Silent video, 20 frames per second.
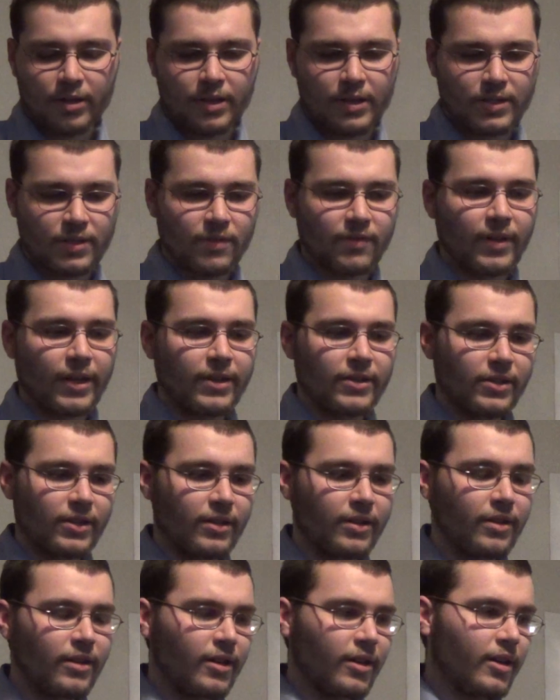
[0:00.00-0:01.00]
is
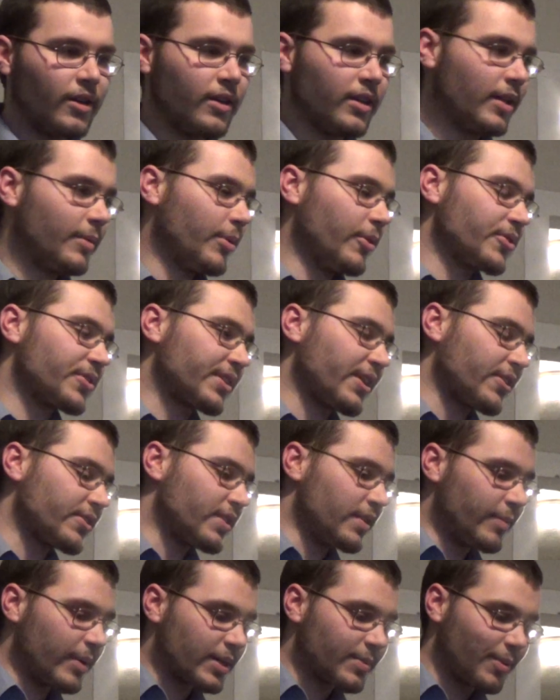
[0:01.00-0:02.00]
invented, then
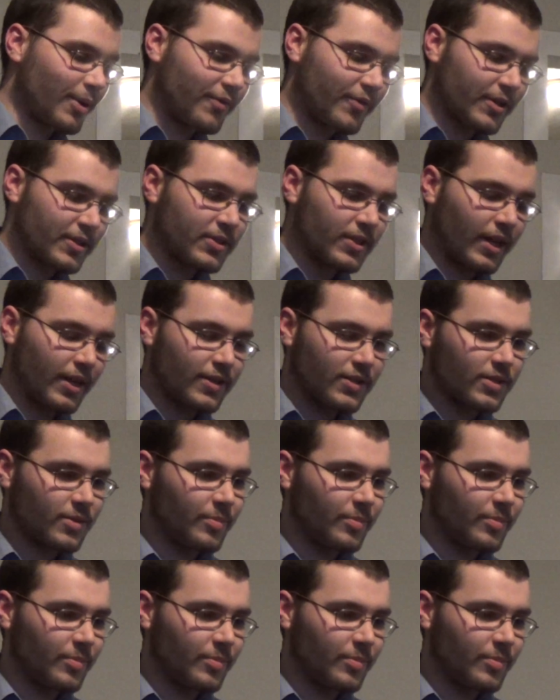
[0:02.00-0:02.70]
post-scarcity makes perfect sense.